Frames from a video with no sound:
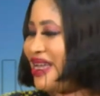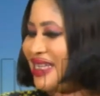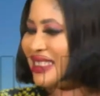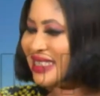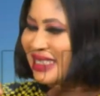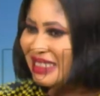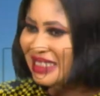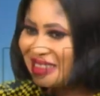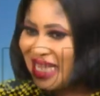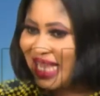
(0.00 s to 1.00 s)

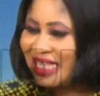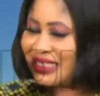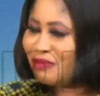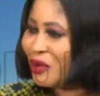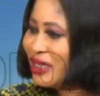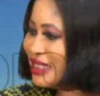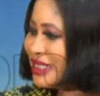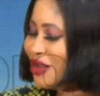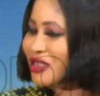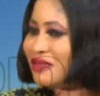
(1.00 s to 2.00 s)
still I can boldly
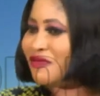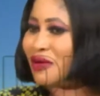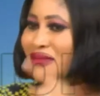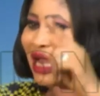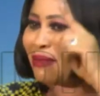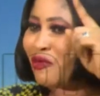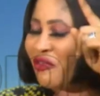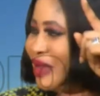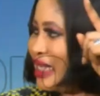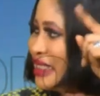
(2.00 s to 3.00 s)
tell you from that
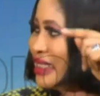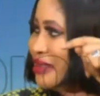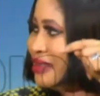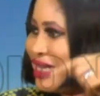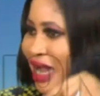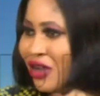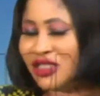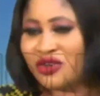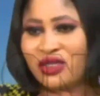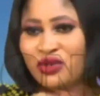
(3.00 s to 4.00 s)
moment till now, it's
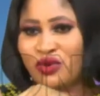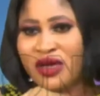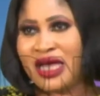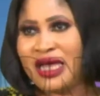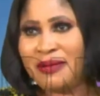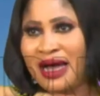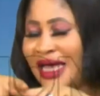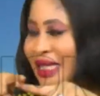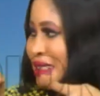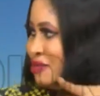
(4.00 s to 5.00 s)
going to about
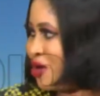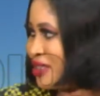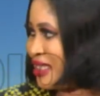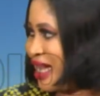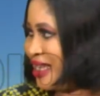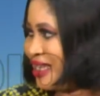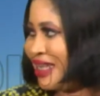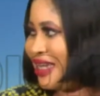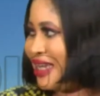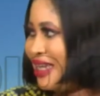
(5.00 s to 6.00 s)
eight months now
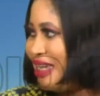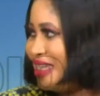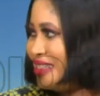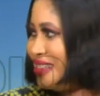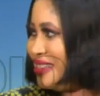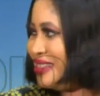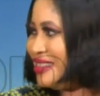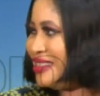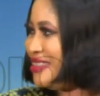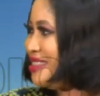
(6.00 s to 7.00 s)
the man is
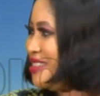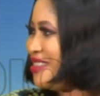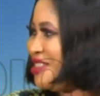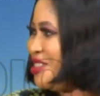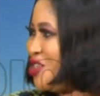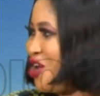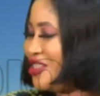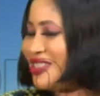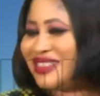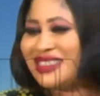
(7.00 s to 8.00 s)
having some bleach sure, at
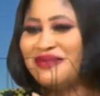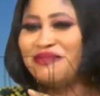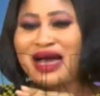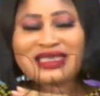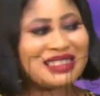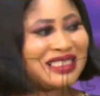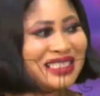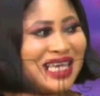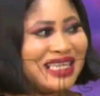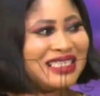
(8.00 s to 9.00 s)
home. The man since
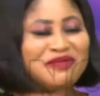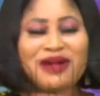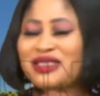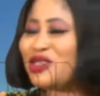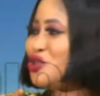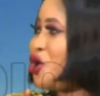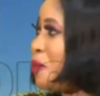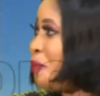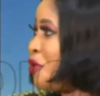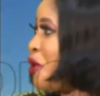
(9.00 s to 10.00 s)
then, the man
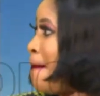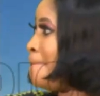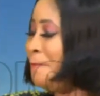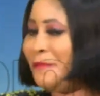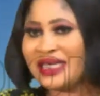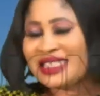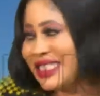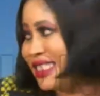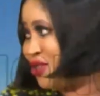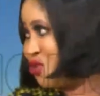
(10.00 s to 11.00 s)
stop beating
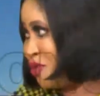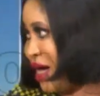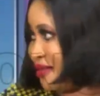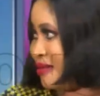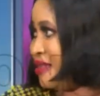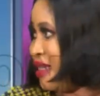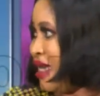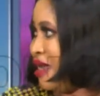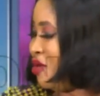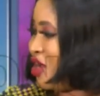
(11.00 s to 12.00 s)
this woman.
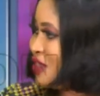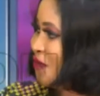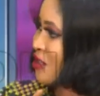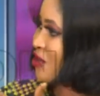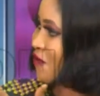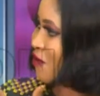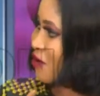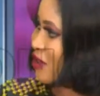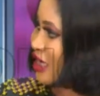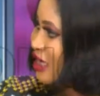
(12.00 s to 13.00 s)
Because first of
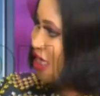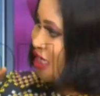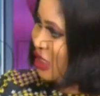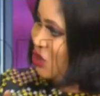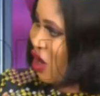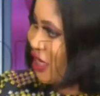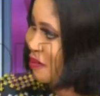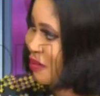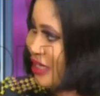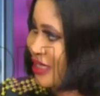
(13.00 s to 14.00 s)
all, in his working
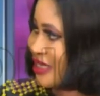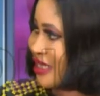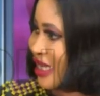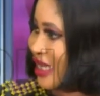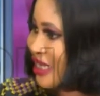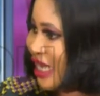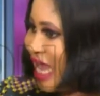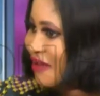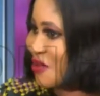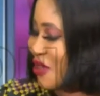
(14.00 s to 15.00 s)
place, they
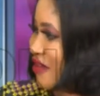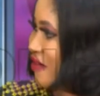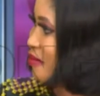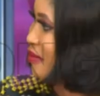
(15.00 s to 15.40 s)
have to give him